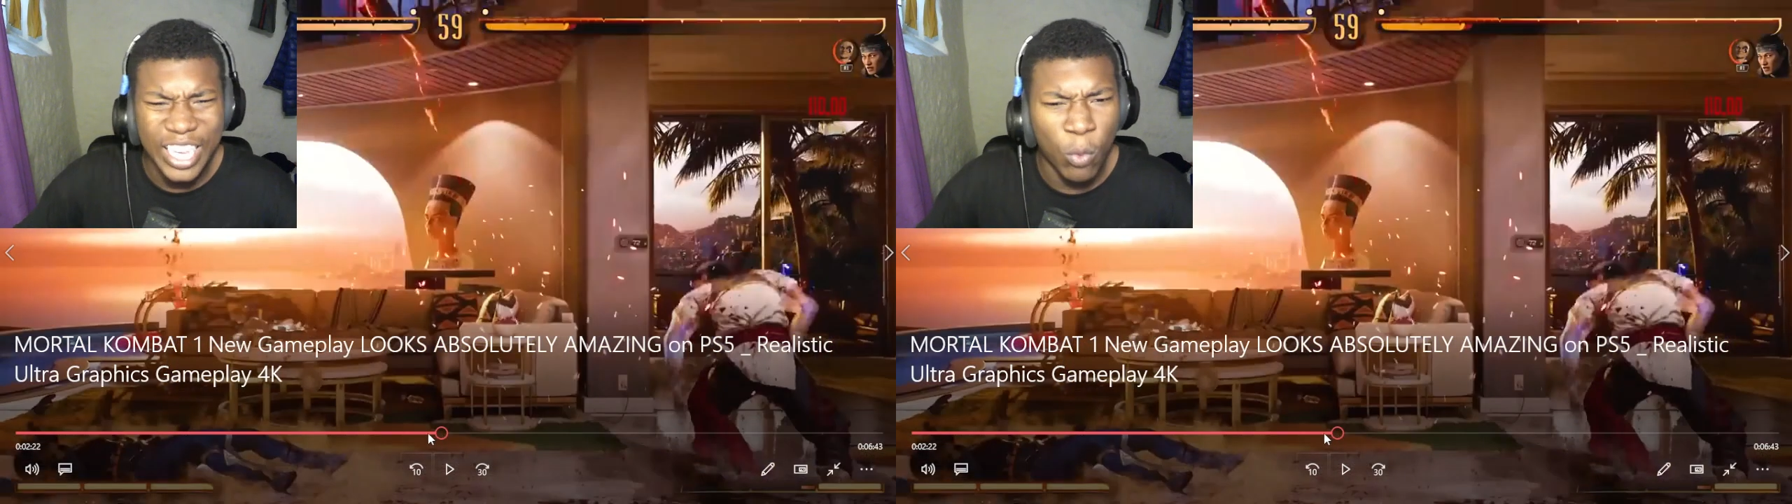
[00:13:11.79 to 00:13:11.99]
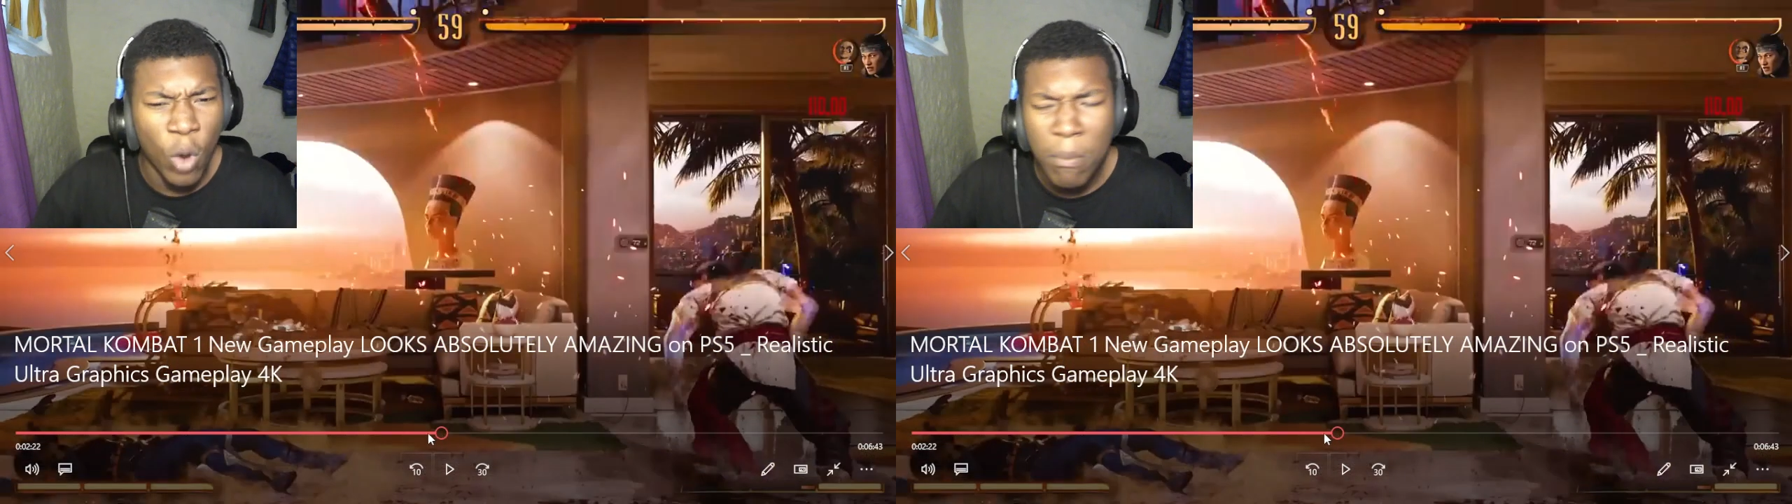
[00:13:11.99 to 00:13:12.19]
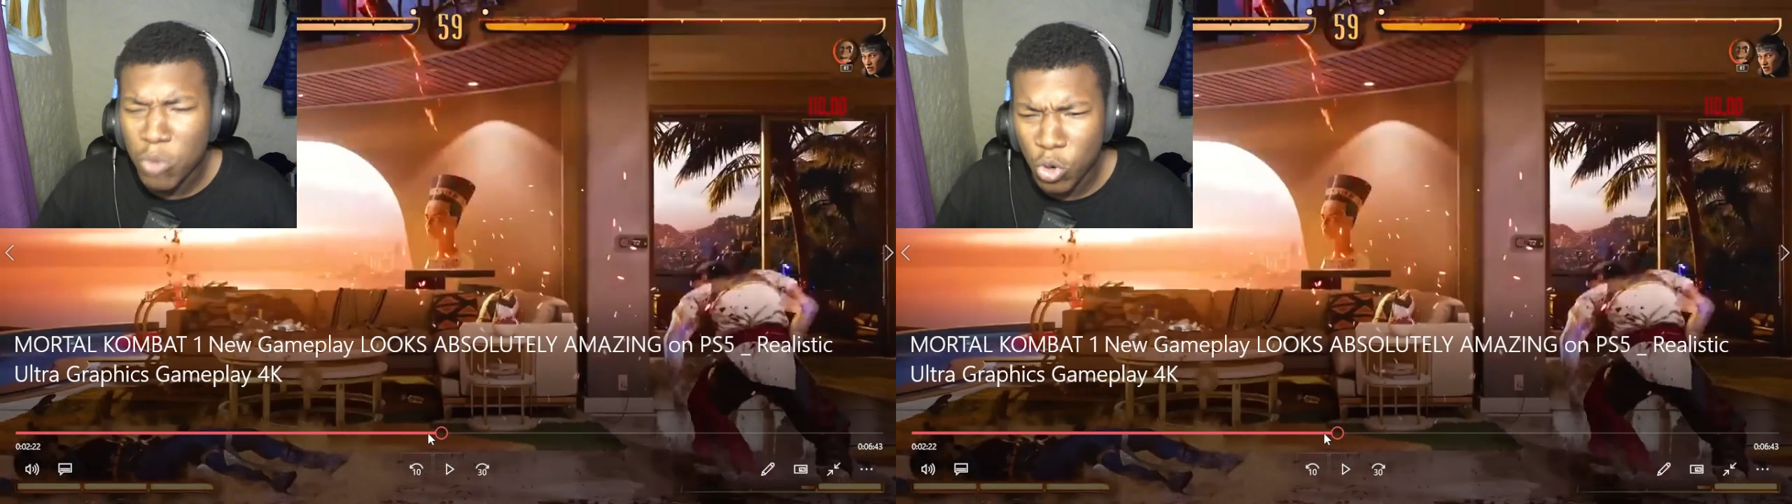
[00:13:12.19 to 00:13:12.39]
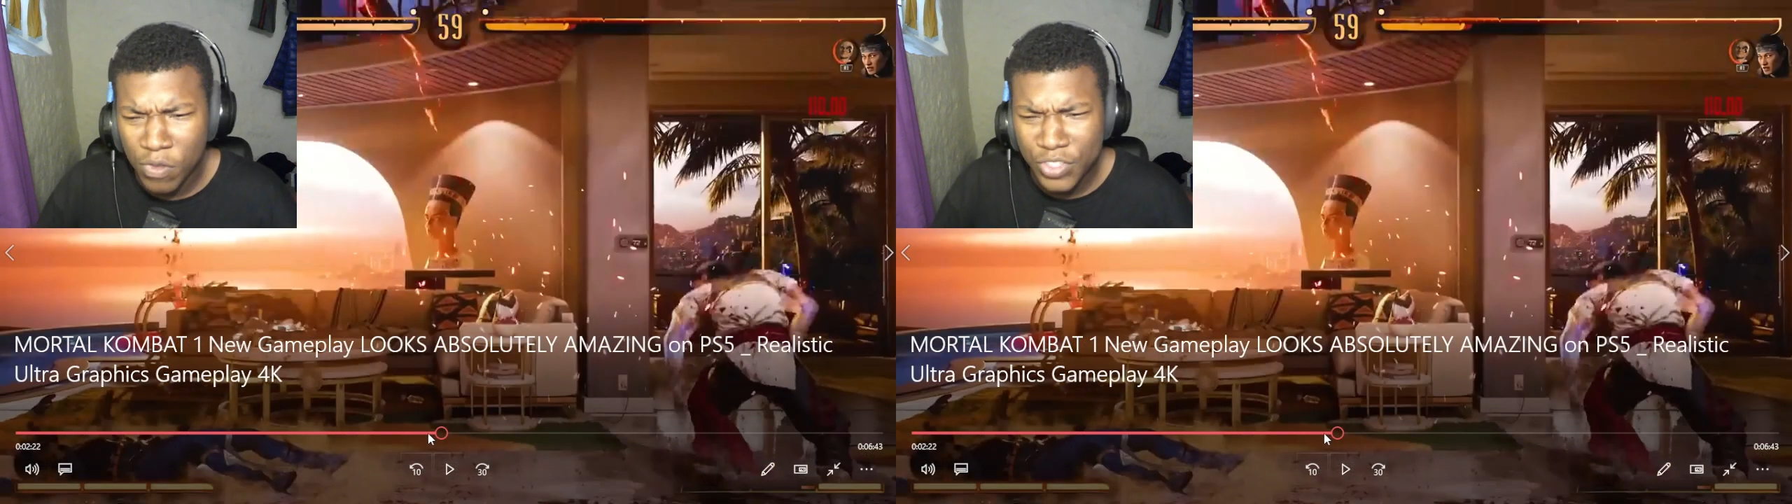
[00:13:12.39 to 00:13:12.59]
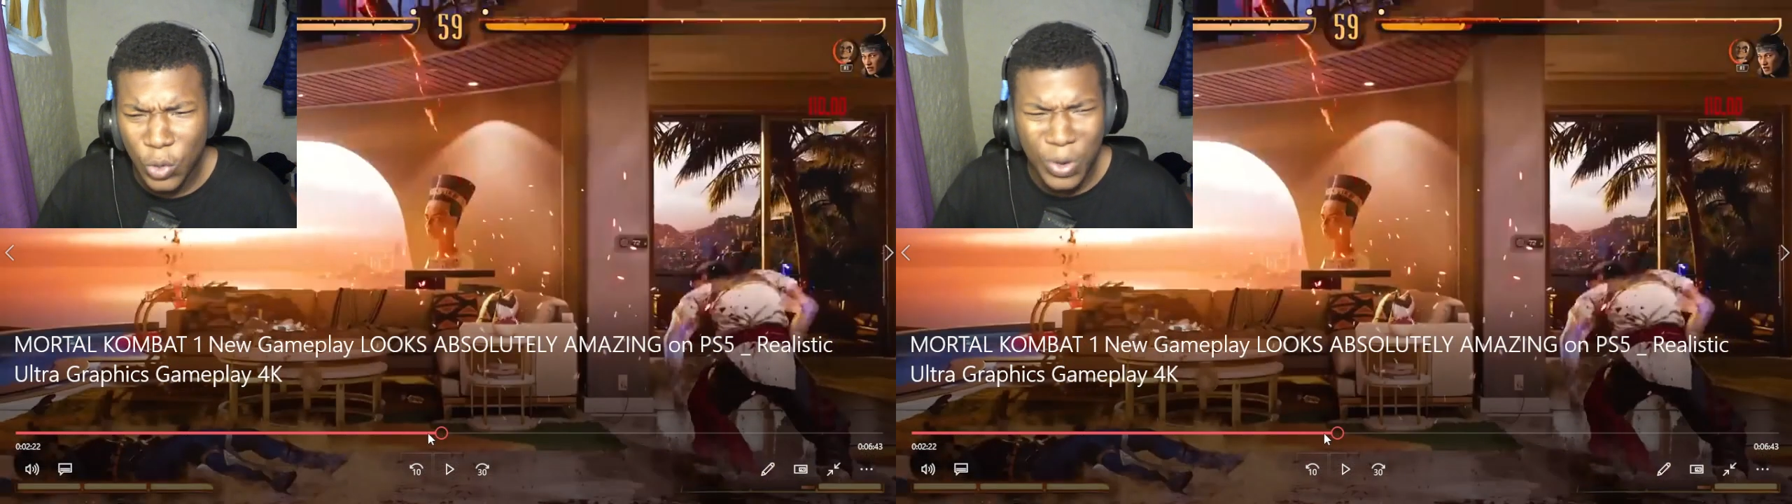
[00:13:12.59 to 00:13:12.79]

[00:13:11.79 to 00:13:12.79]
one move